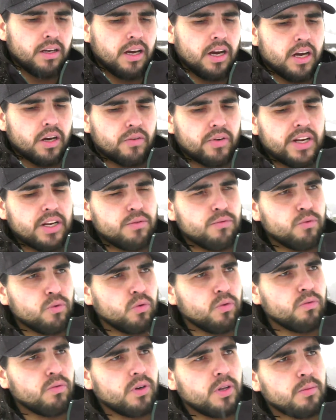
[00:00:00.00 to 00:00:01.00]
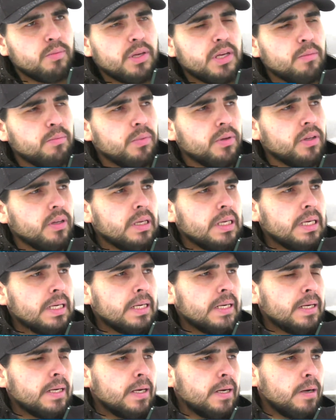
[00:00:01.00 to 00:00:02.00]
uh, create food for the people.
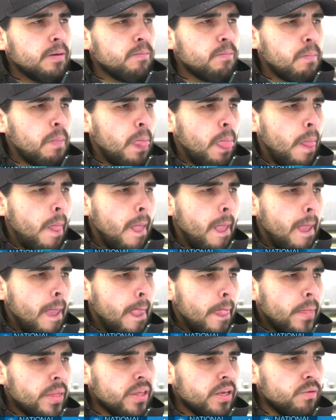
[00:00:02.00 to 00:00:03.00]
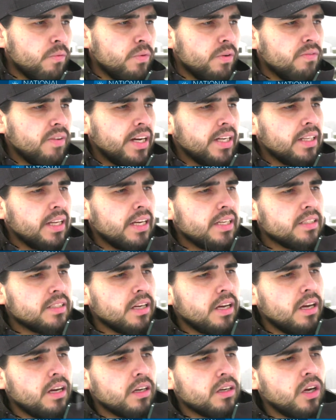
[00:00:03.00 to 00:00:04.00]
Um, they revitalize
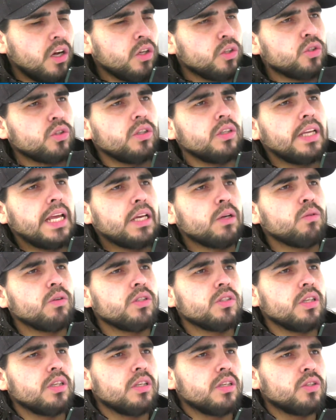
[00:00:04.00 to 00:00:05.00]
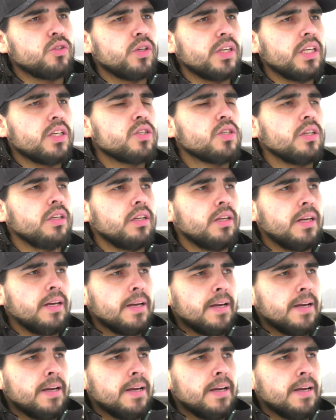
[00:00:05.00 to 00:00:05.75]
uh, culture, language, and tradition.